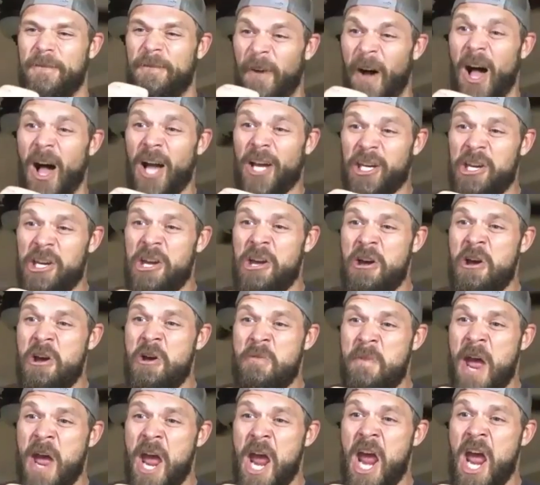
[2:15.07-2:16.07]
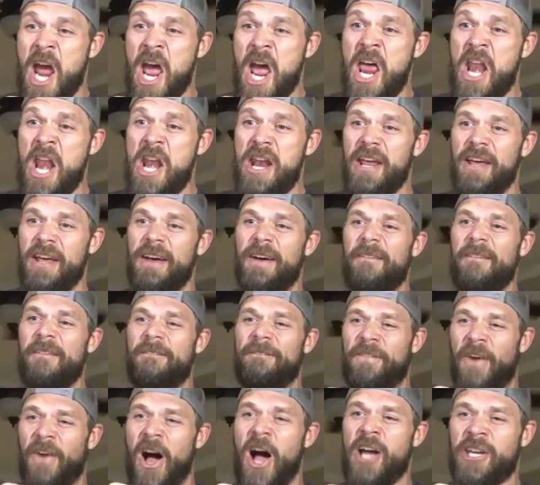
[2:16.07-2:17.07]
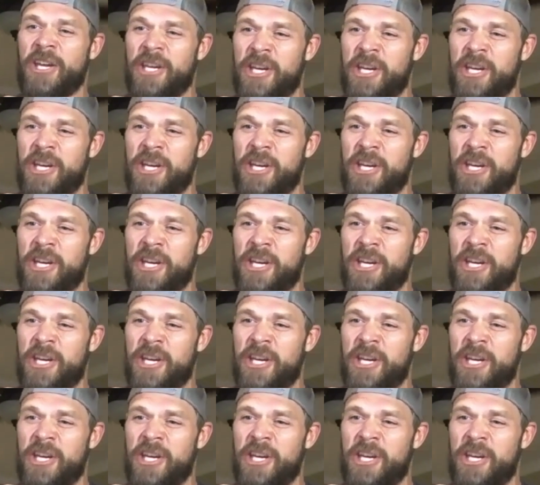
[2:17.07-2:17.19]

"Fuck you, man. fuck